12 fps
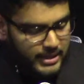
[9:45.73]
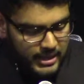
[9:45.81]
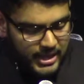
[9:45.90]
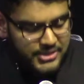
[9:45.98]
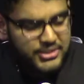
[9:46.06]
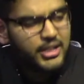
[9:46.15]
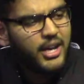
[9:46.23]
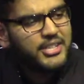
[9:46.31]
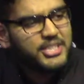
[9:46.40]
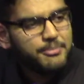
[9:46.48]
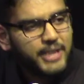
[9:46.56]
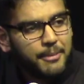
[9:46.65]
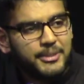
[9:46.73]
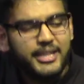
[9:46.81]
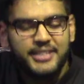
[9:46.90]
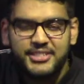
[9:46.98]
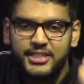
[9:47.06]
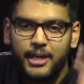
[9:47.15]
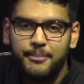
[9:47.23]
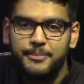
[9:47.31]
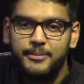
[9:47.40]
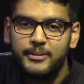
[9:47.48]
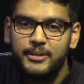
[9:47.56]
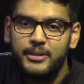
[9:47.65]
Hazrat Qasim kept getting up.
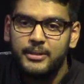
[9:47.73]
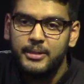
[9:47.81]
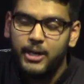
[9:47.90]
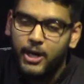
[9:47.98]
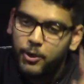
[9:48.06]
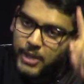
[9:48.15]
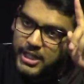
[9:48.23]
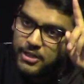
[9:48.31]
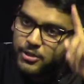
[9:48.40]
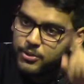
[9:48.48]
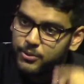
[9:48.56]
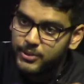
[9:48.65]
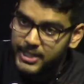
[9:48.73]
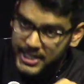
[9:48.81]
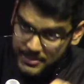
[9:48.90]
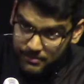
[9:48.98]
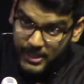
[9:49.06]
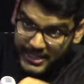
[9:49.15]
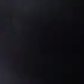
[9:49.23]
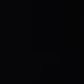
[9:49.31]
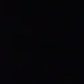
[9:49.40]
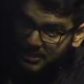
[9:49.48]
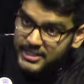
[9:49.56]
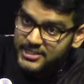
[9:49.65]
Oh my uncle, is my
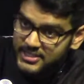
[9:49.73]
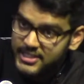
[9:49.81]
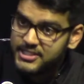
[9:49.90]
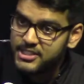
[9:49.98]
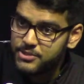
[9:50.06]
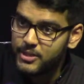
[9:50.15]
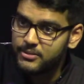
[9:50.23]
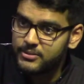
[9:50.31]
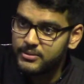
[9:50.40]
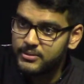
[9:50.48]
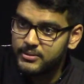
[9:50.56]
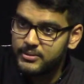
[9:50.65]
name in this list as well?